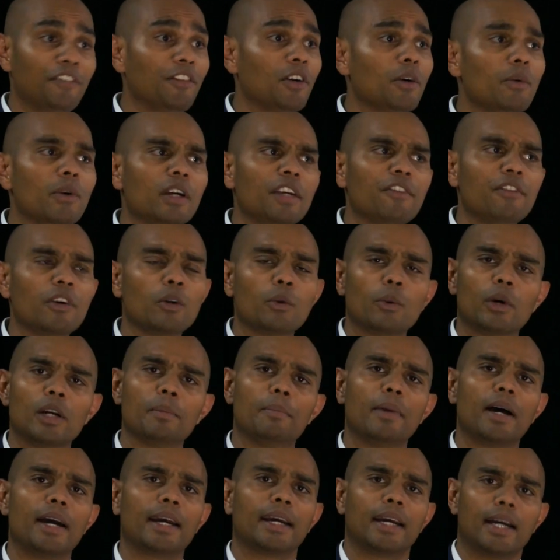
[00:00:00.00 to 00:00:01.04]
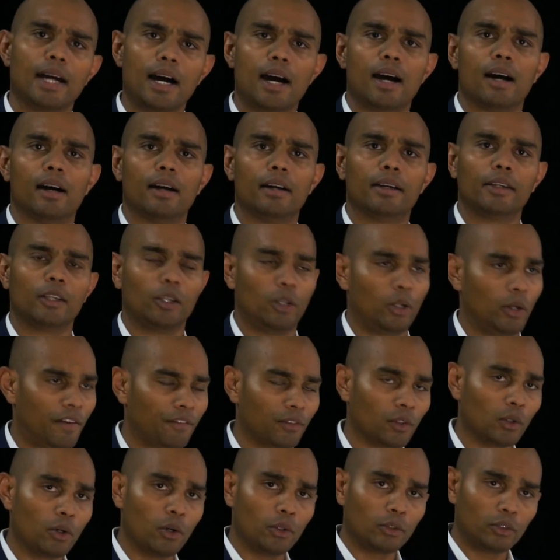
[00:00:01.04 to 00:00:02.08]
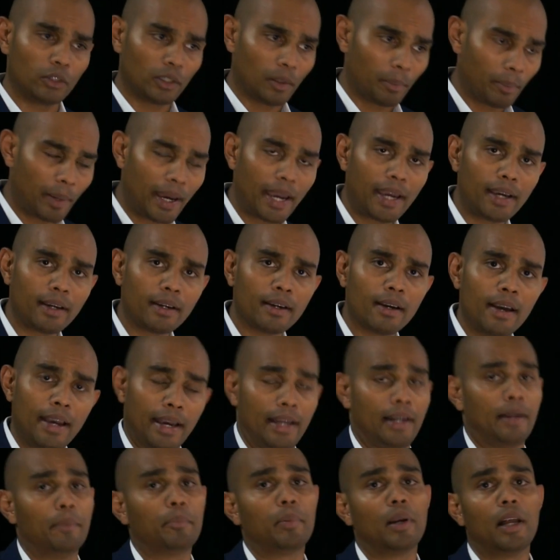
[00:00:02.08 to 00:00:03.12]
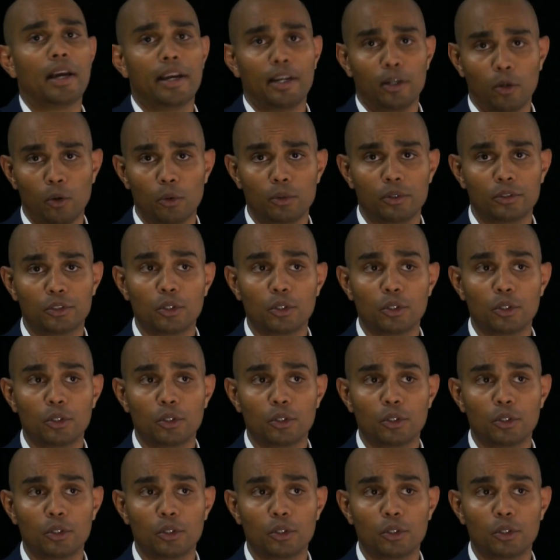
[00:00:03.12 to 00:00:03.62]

If you even want to buy a car, you have to go to the bank and apply a loan.